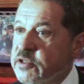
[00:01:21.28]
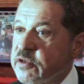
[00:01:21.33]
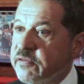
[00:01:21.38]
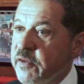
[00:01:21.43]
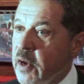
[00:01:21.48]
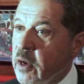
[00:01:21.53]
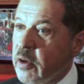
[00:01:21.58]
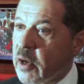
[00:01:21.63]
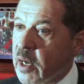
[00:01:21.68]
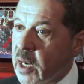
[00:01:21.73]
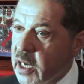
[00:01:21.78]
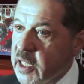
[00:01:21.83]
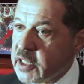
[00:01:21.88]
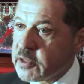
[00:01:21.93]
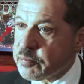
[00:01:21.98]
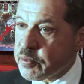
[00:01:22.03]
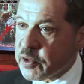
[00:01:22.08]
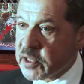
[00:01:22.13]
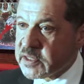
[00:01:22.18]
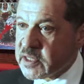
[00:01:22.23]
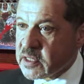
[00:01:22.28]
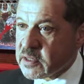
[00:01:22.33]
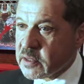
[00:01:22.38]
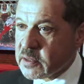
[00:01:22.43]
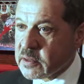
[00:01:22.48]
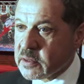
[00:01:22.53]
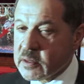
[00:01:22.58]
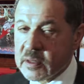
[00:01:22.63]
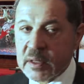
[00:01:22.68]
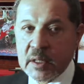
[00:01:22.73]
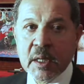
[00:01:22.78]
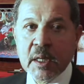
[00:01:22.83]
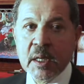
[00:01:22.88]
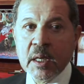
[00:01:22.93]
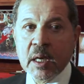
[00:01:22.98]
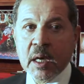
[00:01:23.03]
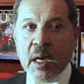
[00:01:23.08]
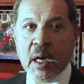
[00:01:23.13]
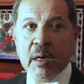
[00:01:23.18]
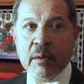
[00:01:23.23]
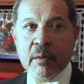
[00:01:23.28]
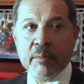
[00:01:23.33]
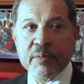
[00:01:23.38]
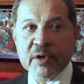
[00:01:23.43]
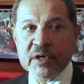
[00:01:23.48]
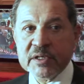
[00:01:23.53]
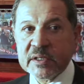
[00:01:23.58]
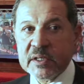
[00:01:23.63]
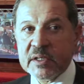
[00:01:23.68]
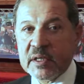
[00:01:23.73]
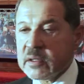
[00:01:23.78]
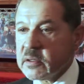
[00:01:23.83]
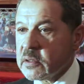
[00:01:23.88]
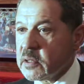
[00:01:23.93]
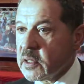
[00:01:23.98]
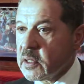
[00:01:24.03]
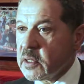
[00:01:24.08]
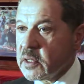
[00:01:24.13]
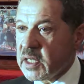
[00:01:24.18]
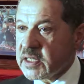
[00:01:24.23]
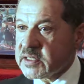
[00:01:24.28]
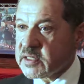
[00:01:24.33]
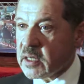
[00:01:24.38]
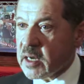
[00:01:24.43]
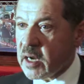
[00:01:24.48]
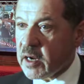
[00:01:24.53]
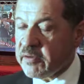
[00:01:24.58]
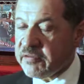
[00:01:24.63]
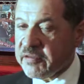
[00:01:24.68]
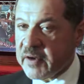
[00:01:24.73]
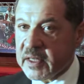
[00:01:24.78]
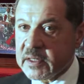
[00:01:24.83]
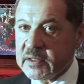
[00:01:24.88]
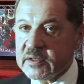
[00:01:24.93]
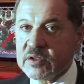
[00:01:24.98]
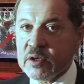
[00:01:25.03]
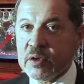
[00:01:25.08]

of our late president, uh, President uh, Yasser Arafat.